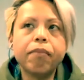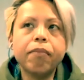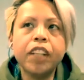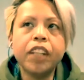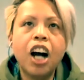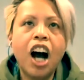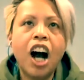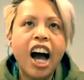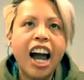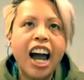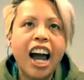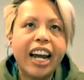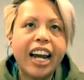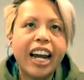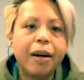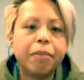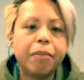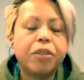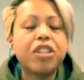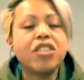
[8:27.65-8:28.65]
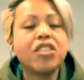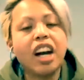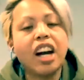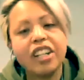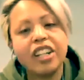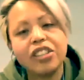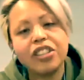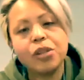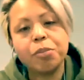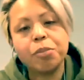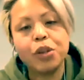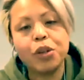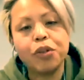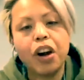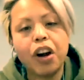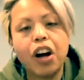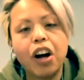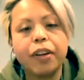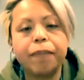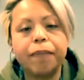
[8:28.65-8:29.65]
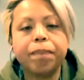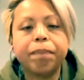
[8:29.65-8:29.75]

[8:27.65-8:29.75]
I decided to move on.